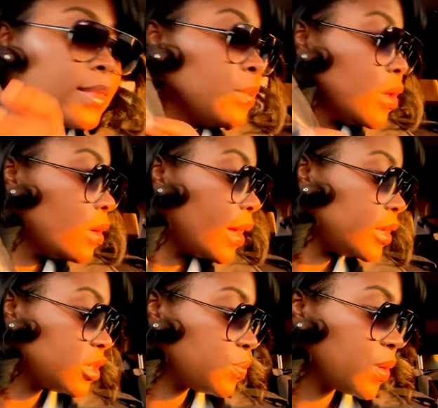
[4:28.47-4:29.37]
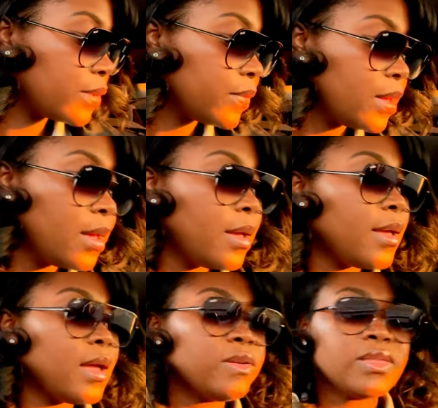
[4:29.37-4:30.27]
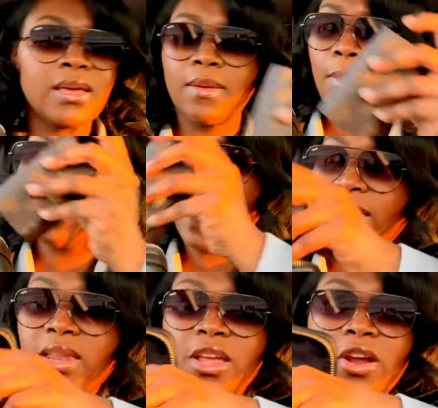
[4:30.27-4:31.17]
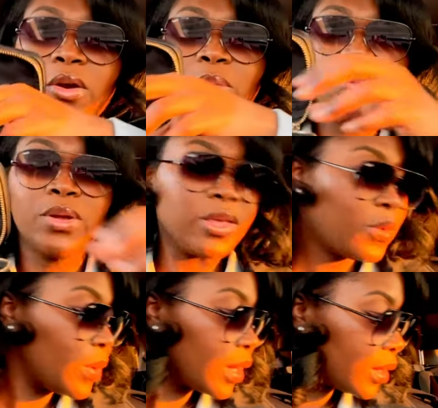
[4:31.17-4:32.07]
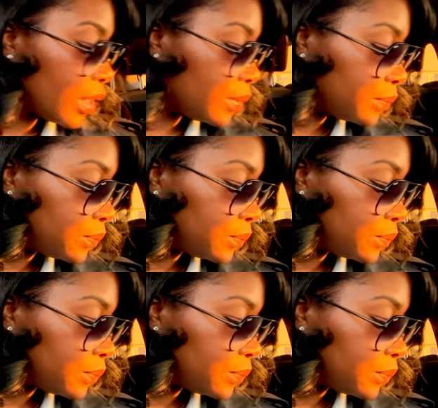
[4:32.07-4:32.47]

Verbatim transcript: Let me go ahead and just put everything back in here really quickly